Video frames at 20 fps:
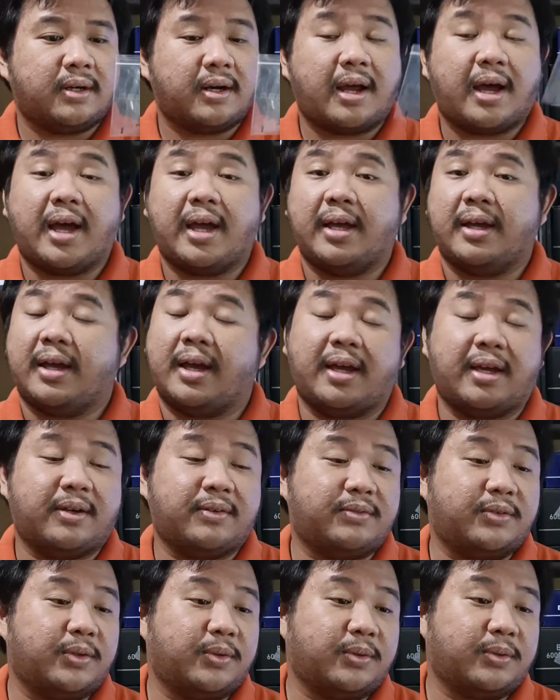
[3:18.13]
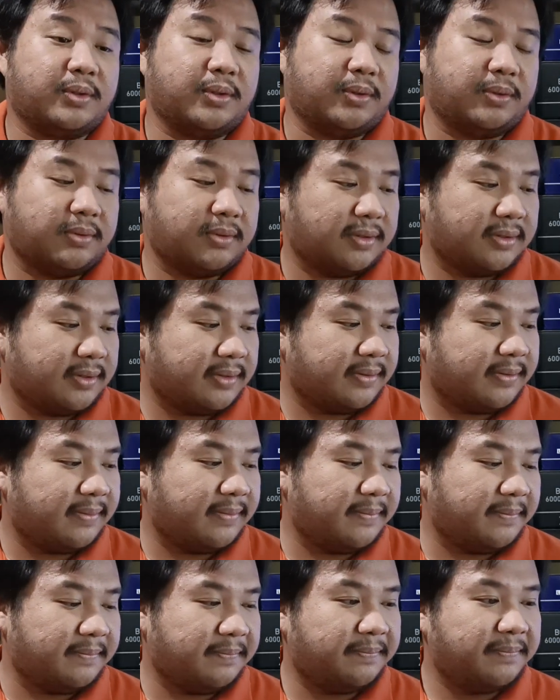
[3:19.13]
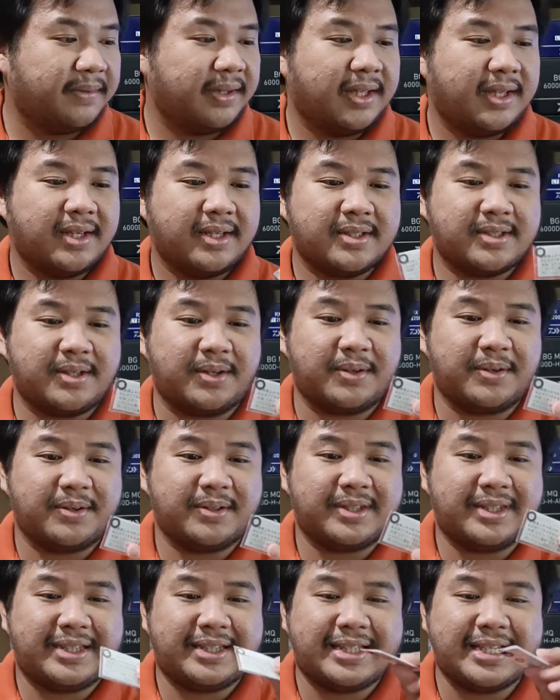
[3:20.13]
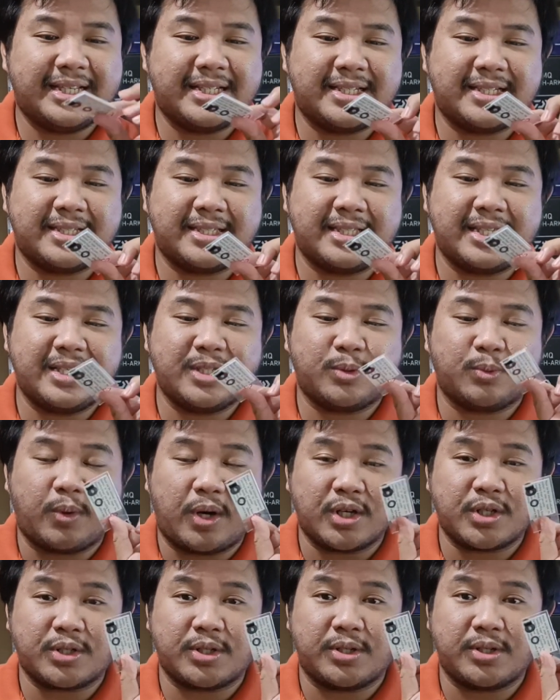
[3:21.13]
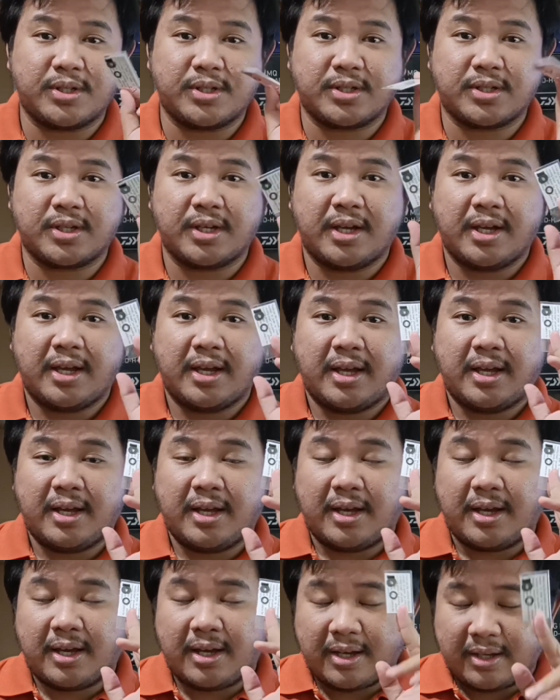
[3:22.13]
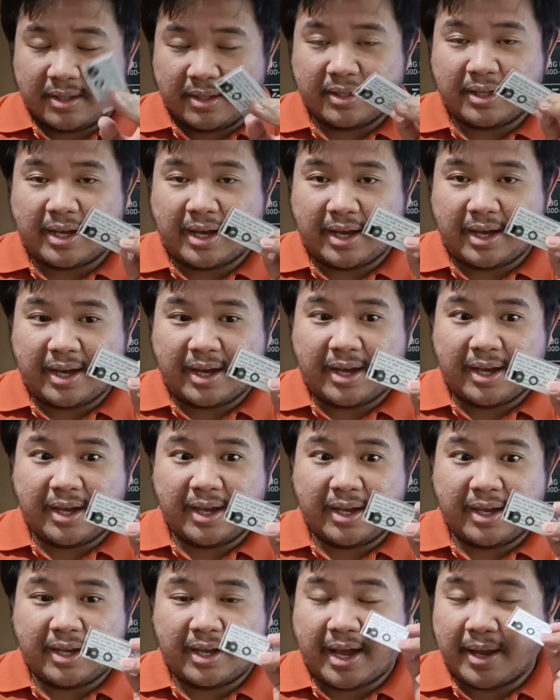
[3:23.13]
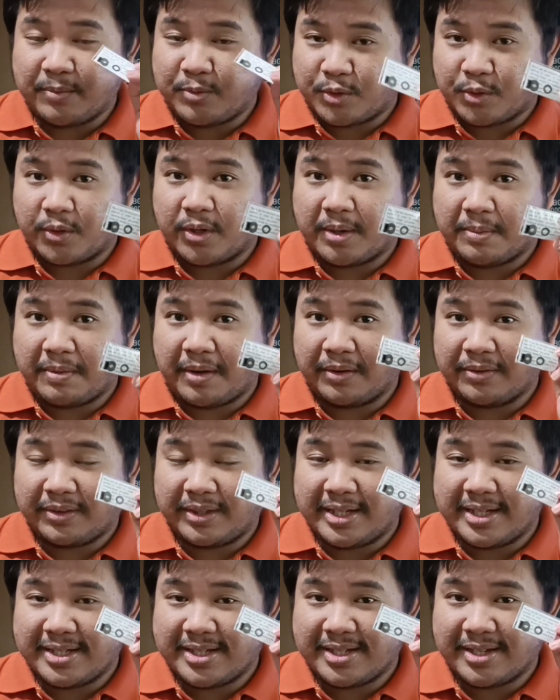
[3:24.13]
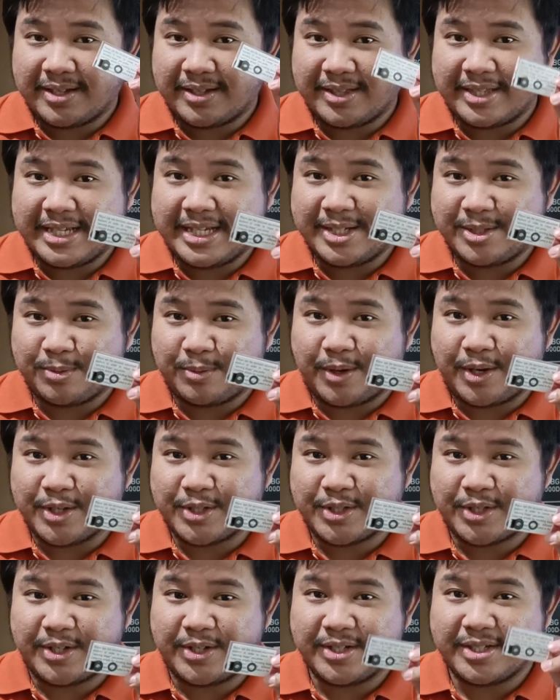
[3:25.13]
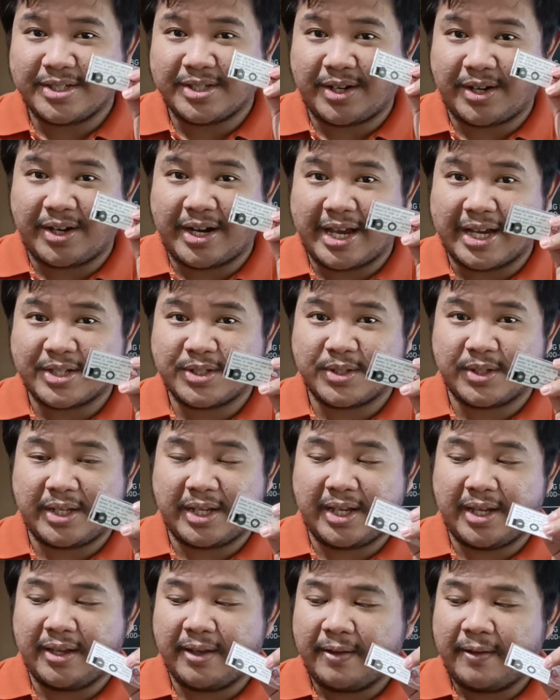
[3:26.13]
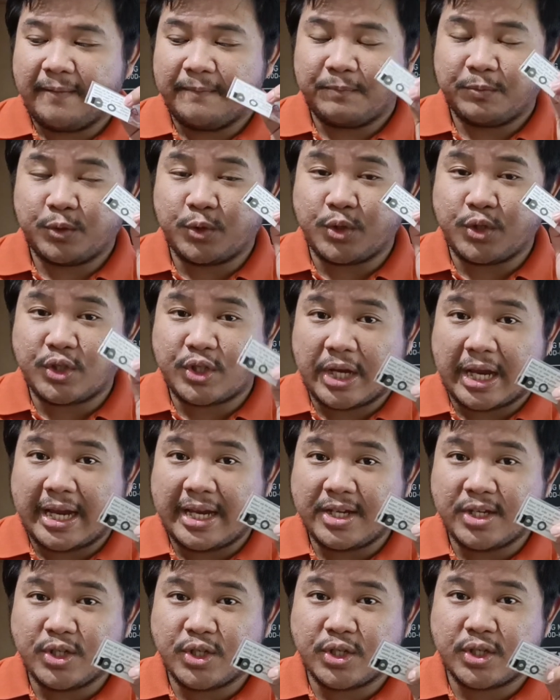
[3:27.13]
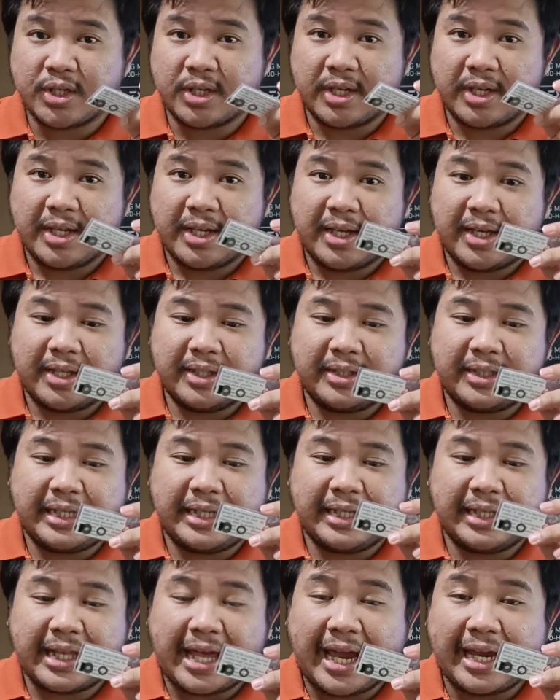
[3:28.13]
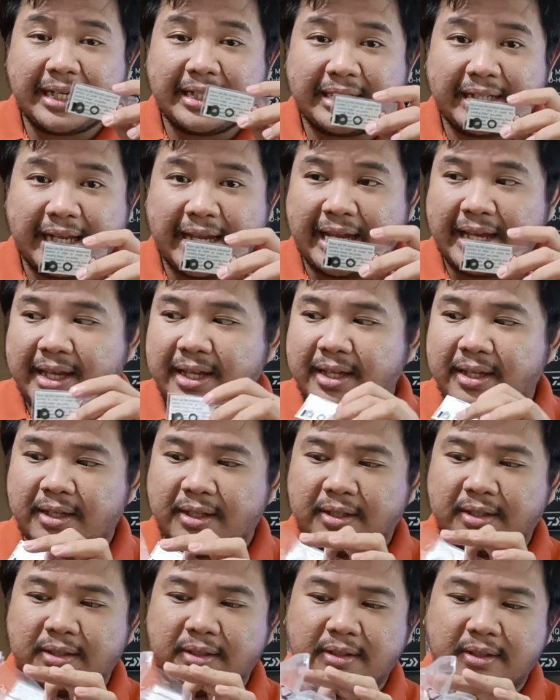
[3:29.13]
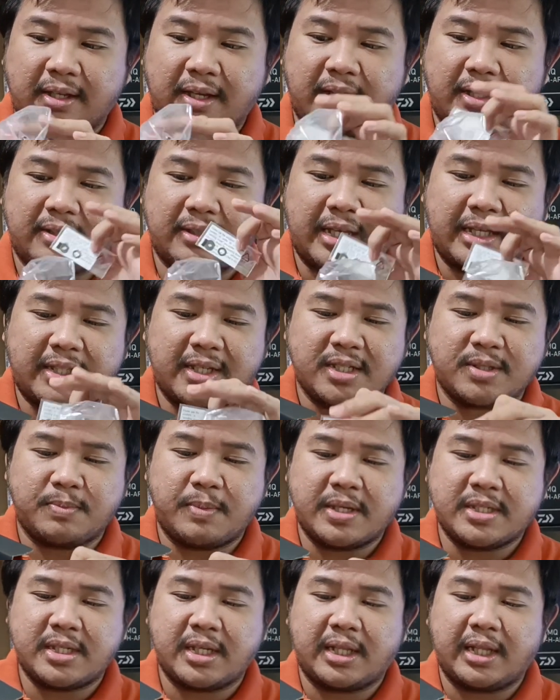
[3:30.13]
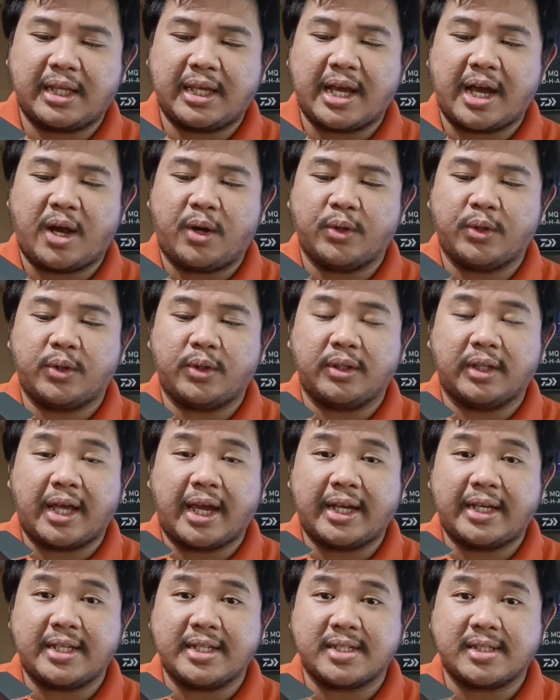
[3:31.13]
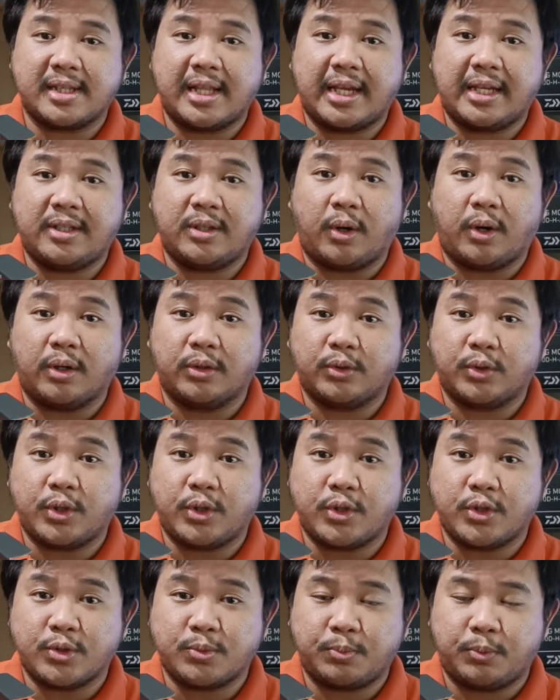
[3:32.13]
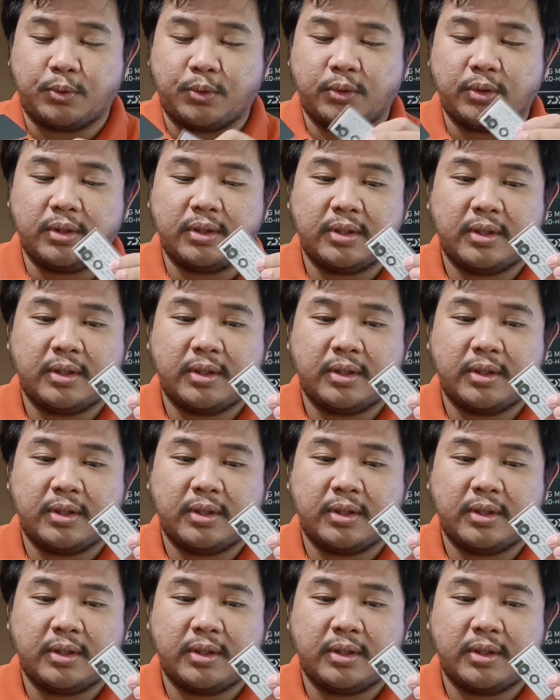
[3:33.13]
I have no clue. So these washers, I'm sure about this. These washers are actually to change the line lay, and that is basically how your line is laid onto your spool.